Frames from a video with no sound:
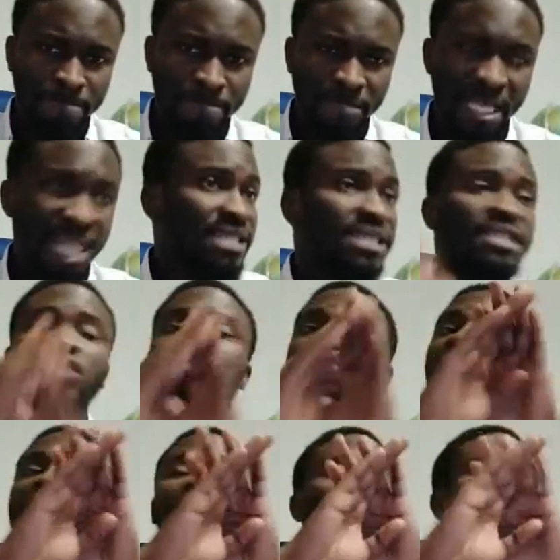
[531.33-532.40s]
And this is
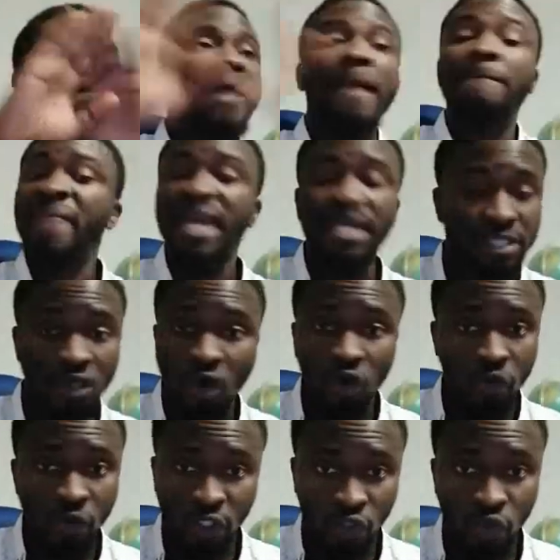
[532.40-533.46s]
what I try my best
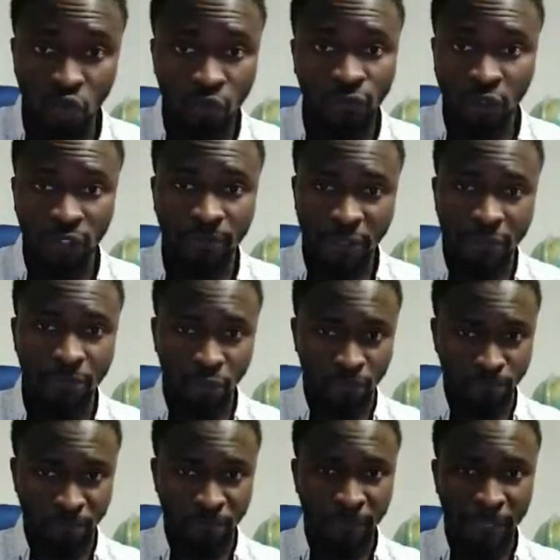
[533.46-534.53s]
always to do for the people.
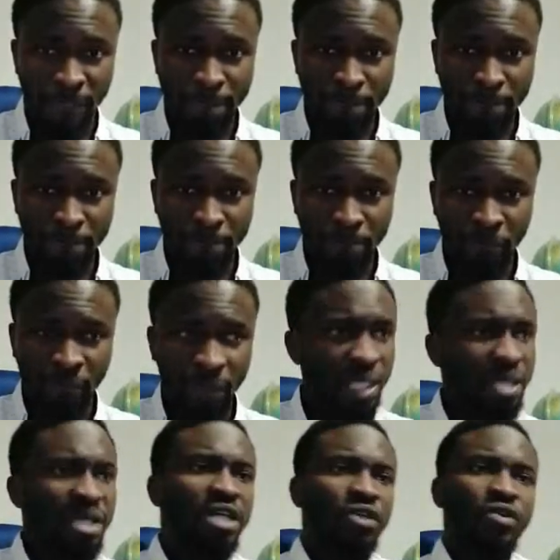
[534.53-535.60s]

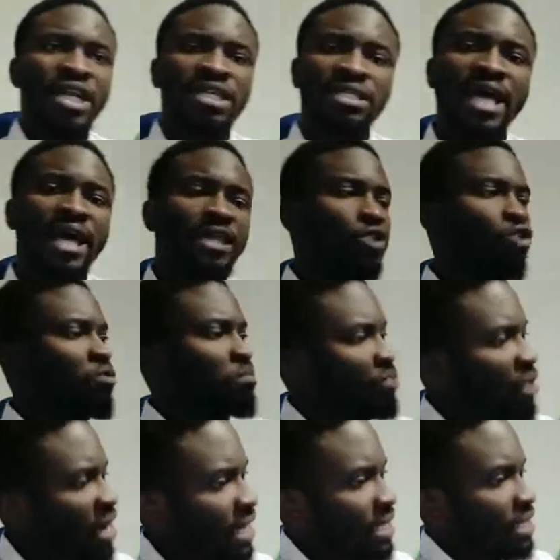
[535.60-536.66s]
You understand? You
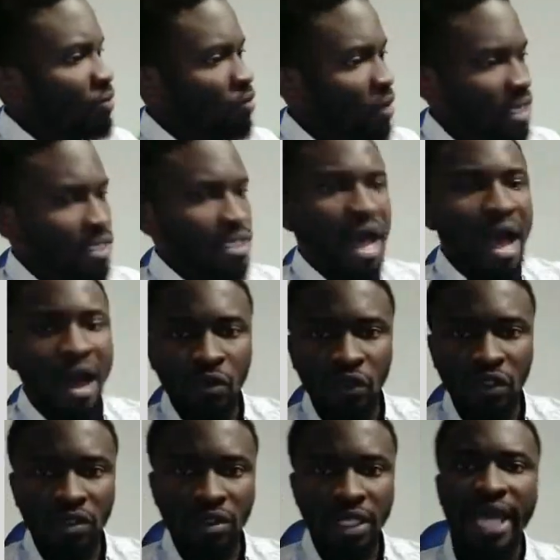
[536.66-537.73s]
bring the words
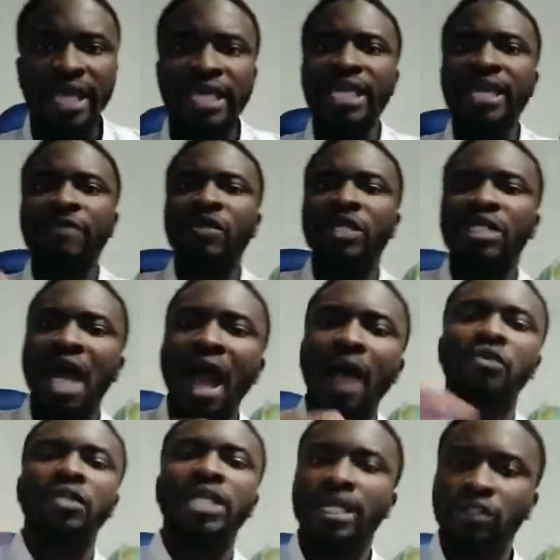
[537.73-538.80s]
out and give it
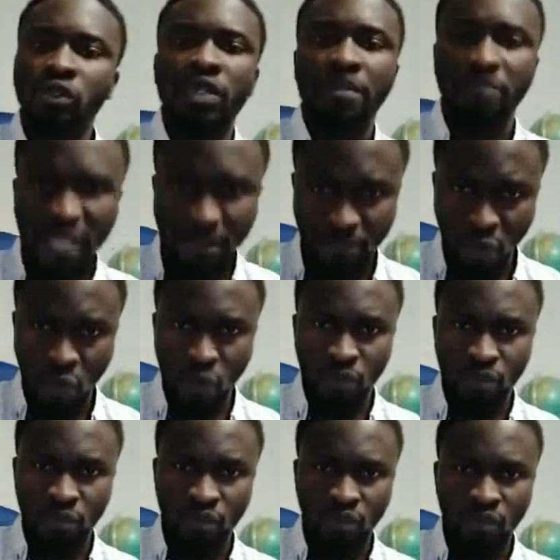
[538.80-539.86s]
out there to the people.
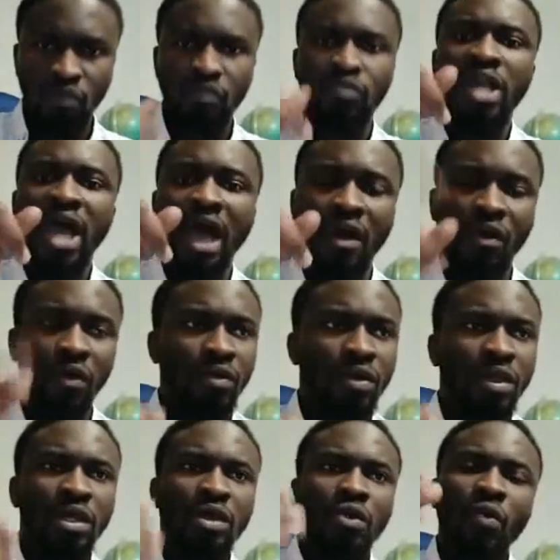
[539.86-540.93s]
Now,
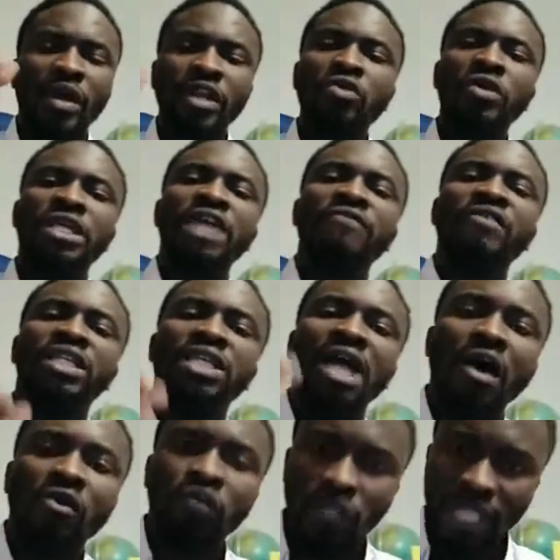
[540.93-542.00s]
when you give it
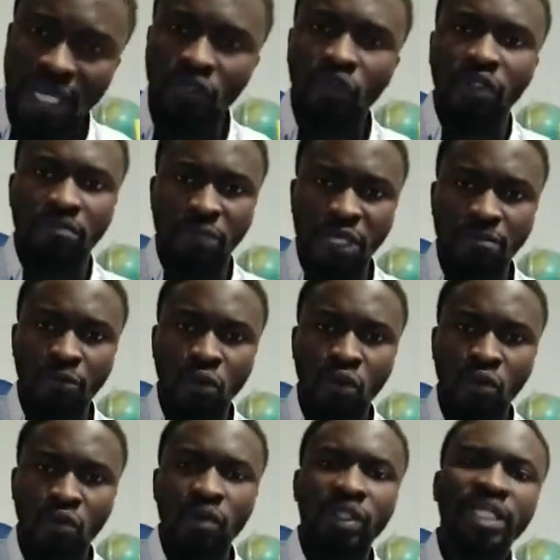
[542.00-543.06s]
out there to the
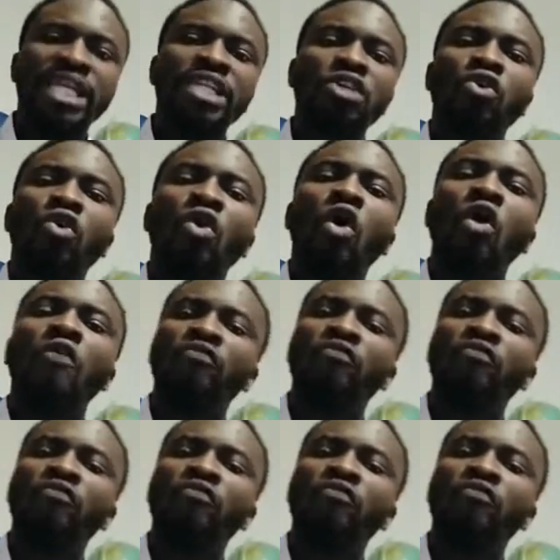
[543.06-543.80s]
people, then you call for